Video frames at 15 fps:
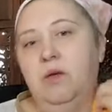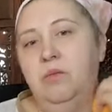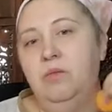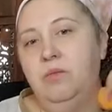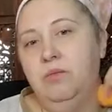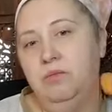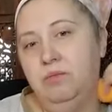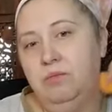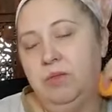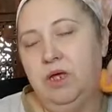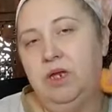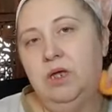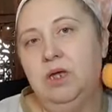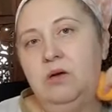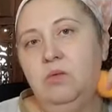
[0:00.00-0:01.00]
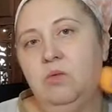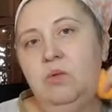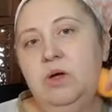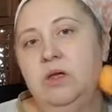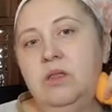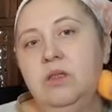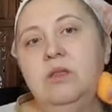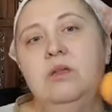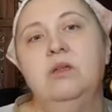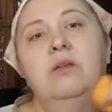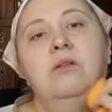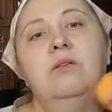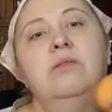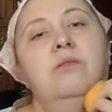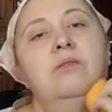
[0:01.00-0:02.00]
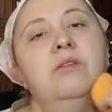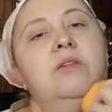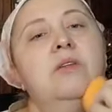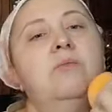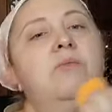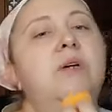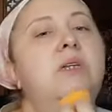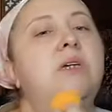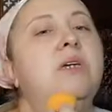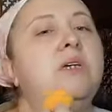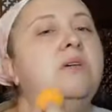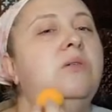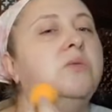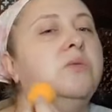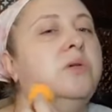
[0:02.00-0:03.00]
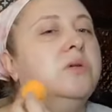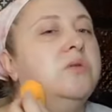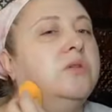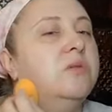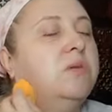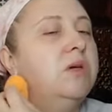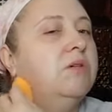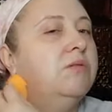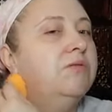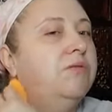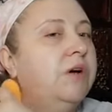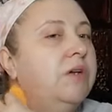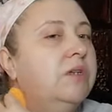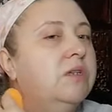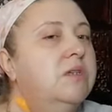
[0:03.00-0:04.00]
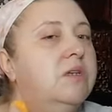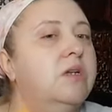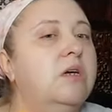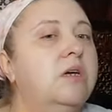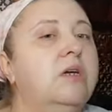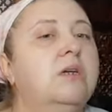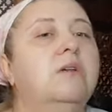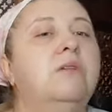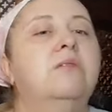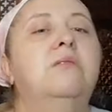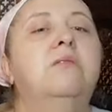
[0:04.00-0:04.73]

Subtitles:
I'm meeting with somebody who used to be a friend tonight.